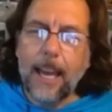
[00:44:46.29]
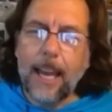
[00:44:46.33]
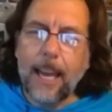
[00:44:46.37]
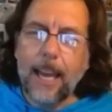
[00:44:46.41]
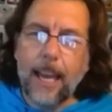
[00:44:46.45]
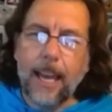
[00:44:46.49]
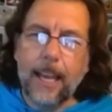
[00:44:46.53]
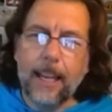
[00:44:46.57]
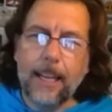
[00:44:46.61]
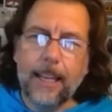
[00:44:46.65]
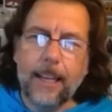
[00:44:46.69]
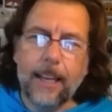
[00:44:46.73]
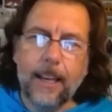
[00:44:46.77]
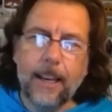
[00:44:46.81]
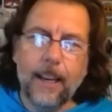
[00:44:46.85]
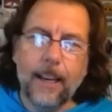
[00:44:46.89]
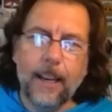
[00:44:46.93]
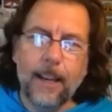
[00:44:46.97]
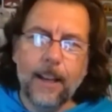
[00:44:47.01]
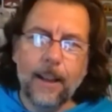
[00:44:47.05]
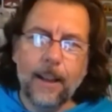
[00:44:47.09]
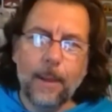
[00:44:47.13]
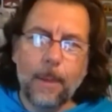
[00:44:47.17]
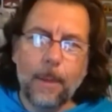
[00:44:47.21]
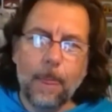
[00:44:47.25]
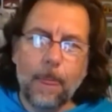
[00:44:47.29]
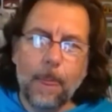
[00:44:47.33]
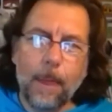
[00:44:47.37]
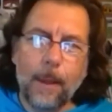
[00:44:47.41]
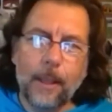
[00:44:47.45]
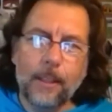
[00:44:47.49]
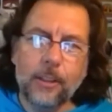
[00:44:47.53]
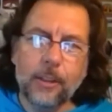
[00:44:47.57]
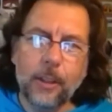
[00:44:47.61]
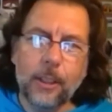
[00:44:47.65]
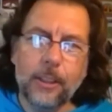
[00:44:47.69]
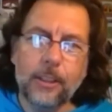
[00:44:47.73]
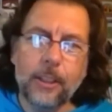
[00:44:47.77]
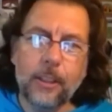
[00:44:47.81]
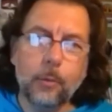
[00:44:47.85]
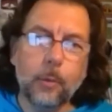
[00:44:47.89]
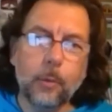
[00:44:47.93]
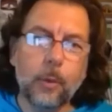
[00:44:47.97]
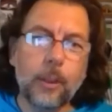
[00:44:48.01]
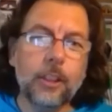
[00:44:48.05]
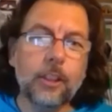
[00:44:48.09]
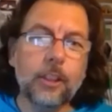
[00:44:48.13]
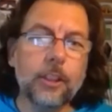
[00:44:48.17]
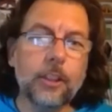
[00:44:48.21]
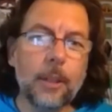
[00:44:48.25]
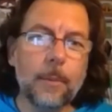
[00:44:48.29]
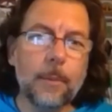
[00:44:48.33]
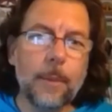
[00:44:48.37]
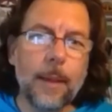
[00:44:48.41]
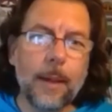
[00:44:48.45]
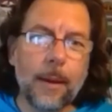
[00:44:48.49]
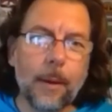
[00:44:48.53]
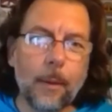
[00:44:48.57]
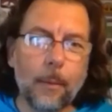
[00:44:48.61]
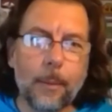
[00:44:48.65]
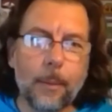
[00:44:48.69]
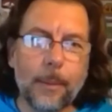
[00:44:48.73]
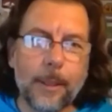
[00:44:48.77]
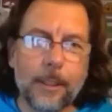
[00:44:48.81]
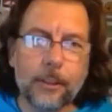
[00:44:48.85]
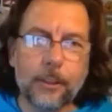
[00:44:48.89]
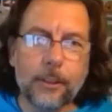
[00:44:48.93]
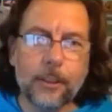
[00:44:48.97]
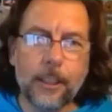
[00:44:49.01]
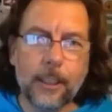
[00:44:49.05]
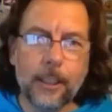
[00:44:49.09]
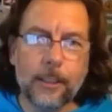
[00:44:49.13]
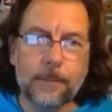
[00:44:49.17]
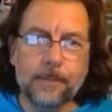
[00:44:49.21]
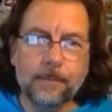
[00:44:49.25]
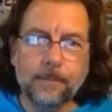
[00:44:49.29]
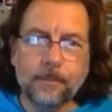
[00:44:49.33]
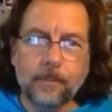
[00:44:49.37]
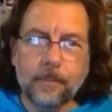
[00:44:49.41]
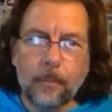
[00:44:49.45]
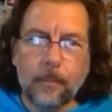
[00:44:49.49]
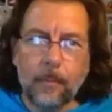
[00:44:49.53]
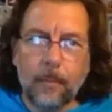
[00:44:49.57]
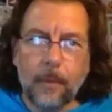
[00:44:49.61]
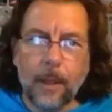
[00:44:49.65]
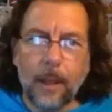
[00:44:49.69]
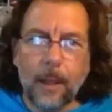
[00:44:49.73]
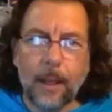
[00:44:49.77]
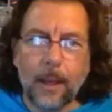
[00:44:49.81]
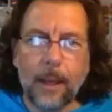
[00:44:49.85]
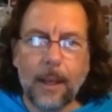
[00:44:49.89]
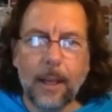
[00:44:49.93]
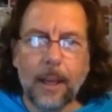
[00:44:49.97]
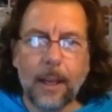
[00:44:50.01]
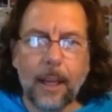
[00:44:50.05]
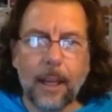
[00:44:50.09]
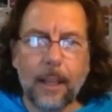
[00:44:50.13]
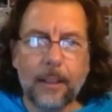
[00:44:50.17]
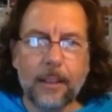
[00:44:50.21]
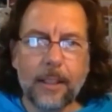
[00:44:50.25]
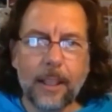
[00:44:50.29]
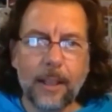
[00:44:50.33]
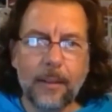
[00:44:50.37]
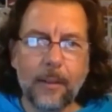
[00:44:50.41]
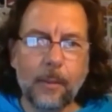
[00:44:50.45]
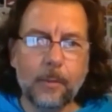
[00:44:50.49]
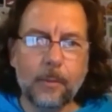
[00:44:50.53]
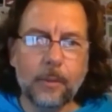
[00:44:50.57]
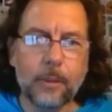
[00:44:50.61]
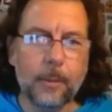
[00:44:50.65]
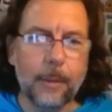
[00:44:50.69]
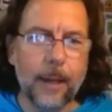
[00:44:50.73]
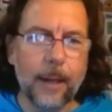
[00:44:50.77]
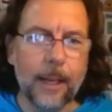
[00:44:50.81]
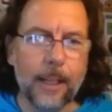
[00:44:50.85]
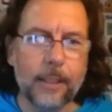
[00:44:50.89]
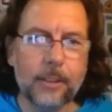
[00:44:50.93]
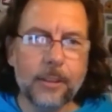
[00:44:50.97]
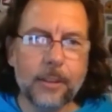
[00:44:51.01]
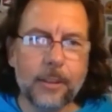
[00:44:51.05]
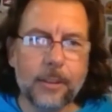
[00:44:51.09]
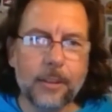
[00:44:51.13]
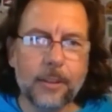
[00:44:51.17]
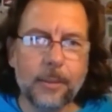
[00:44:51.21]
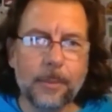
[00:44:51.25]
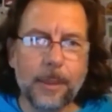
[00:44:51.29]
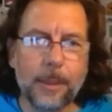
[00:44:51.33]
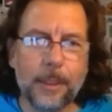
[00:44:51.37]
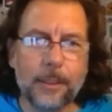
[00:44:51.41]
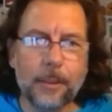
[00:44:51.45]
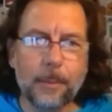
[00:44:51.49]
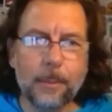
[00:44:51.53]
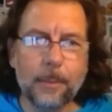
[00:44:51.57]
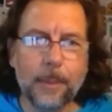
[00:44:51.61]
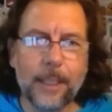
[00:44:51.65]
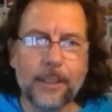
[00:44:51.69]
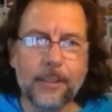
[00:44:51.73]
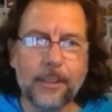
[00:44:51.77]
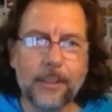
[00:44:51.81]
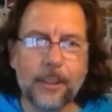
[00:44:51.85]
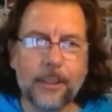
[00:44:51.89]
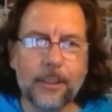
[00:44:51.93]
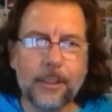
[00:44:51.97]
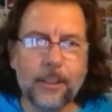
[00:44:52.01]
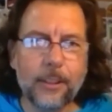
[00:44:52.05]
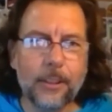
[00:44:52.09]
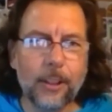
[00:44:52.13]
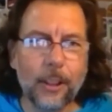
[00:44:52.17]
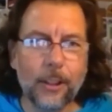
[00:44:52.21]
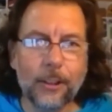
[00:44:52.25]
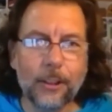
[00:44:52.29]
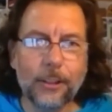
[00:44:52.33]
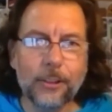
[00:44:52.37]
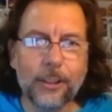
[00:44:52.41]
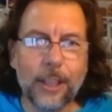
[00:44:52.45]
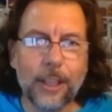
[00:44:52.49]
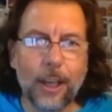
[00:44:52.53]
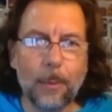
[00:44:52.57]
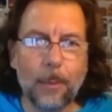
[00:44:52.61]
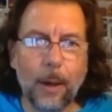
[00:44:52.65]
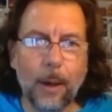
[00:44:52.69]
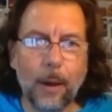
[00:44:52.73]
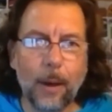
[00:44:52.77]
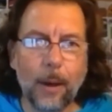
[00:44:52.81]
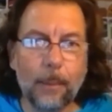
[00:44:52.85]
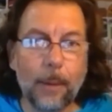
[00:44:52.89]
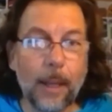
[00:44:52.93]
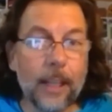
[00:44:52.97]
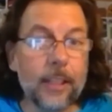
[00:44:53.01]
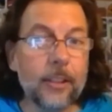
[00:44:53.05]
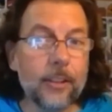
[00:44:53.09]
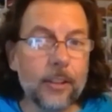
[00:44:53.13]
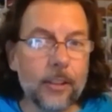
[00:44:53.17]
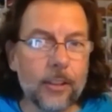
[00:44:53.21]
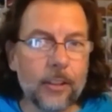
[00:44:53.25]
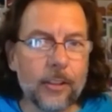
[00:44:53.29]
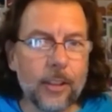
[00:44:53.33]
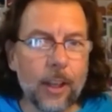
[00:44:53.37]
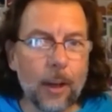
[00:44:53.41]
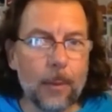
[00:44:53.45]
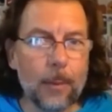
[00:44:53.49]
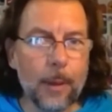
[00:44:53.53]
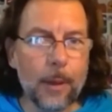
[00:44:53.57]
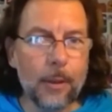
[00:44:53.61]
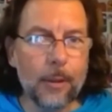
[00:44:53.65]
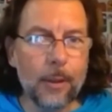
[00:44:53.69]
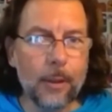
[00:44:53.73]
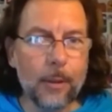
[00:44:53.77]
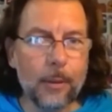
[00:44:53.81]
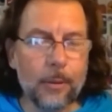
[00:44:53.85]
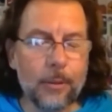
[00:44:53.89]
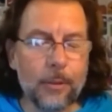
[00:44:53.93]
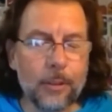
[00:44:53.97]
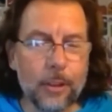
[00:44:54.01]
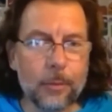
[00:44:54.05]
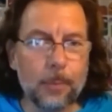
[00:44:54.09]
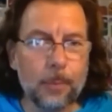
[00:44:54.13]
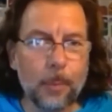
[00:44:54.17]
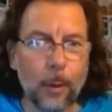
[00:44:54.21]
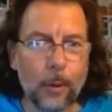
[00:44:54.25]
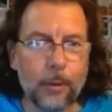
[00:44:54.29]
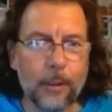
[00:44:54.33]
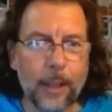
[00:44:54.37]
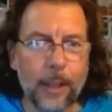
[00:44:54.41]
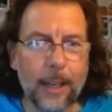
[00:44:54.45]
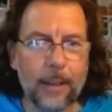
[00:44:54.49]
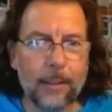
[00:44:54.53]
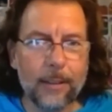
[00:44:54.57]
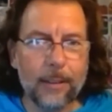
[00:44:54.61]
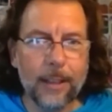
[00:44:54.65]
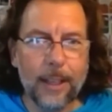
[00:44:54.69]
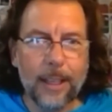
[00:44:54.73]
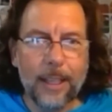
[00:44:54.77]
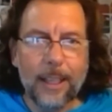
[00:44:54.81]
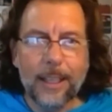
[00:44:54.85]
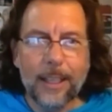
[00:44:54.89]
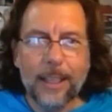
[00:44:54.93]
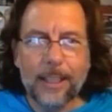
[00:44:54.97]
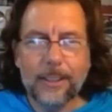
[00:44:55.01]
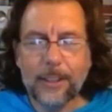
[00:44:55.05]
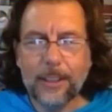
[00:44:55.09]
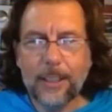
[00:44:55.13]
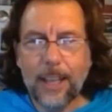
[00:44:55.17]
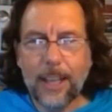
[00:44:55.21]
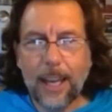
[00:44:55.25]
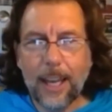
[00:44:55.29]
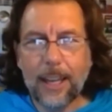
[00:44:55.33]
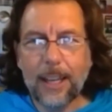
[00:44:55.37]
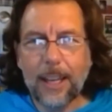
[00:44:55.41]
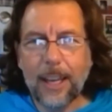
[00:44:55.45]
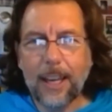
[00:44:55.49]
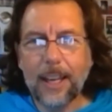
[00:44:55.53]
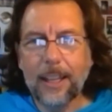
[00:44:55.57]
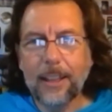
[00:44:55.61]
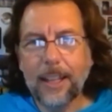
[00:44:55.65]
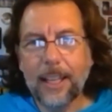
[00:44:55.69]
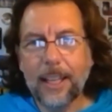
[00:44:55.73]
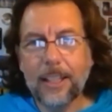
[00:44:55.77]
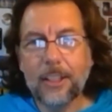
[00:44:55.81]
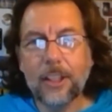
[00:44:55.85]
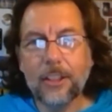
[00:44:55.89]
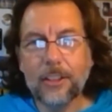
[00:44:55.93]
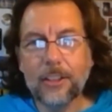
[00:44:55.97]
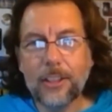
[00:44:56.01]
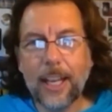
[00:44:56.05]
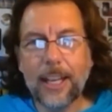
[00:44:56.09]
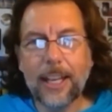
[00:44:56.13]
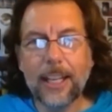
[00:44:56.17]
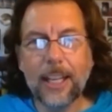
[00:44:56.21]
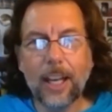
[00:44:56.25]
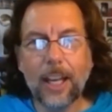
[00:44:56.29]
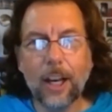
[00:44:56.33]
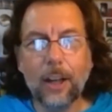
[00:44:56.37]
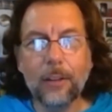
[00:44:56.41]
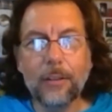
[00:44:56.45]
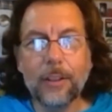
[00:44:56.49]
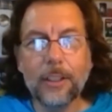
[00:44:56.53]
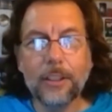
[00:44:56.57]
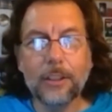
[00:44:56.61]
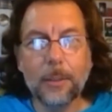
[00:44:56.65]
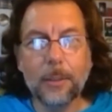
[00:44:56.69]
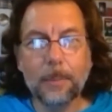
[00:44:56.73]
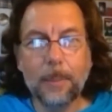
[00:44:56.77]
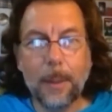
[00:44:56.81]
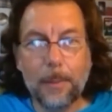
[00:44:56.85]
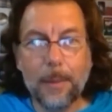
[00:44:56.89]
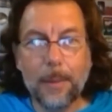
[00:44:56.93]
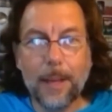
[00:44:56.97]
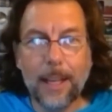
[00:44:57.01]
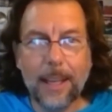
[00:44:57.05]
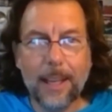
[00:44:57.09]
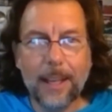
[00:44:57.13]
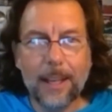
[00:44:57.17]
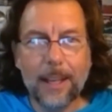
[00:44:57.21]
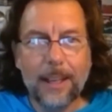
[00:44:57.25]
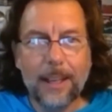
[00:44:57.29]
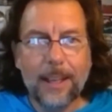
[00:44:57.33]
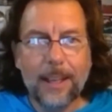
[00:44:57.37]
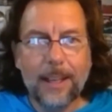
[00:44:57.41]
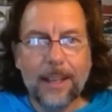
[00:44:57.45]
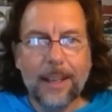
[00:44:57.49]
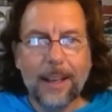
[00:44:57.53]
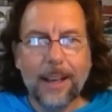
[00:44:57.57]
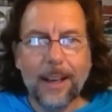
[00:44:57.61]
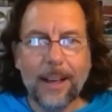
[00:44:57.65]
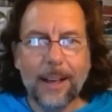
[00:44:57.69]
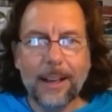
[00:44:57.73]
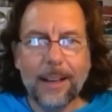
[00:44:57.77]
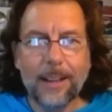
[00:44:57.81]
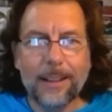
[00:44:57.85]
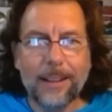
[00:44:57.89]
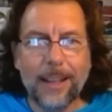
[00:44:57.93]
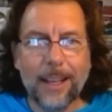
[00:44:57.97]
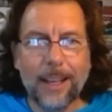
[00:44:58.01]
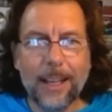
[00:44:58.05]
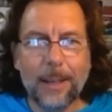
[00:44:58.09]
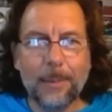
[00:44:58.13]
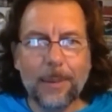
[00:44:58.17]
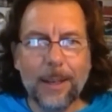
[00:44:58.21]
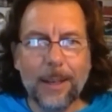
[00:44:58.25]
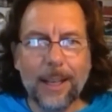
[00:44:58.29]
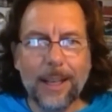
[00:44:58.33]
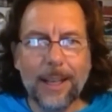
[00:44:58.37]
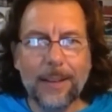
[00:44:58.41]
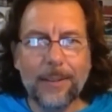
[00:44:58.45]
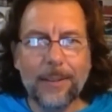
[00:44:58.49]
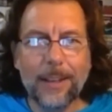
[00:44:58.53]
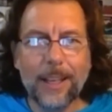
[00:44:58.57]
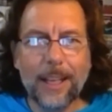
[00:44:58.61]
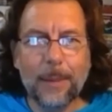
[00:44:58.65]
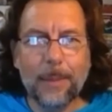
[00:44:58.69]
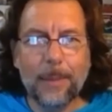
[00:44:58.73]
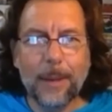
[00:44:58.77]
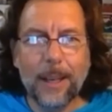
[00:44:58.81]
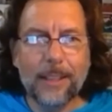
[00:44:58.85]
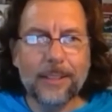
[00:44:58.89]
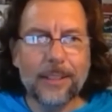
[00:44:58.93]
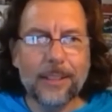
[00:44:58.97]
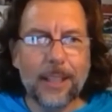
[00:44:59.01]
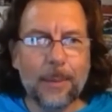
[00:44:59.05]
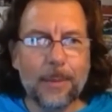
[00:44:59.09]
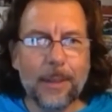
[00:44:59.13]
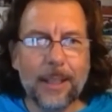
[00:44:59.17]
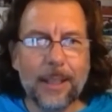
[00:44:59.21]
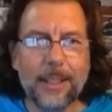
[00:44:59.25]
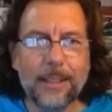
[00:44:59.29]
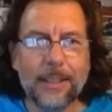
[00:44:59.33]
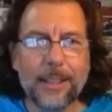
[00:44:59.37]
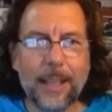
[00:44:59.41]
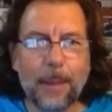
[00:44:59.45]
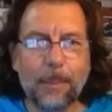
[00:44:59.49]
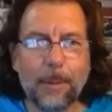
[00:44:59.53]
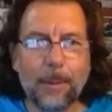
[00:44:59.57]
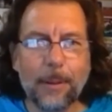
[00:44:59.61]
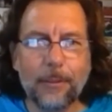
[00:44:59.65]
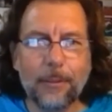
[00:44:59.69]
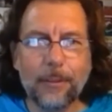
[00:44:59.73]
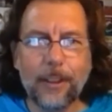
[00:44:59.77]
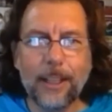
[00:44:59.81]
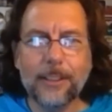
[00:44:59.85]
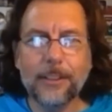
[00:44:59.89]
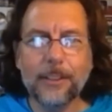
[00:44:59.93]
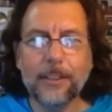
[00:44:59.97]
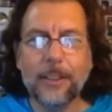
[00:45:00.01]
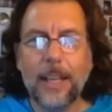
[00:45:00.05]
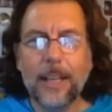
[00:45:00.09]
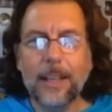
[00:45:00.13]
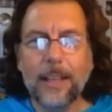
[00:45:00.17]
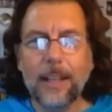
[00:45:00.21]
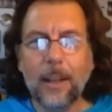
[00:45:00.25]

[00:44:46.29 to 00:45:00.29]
And so he says, we're just going to meet up with my son and deliver him some ice and some bits and pieces. He's on the sailboat. I'm like, is the sailboat you just brought down? He said, yeah. They're just heading over to Bimini. They're going to be leaving in a bit. It's him and a couple of friends.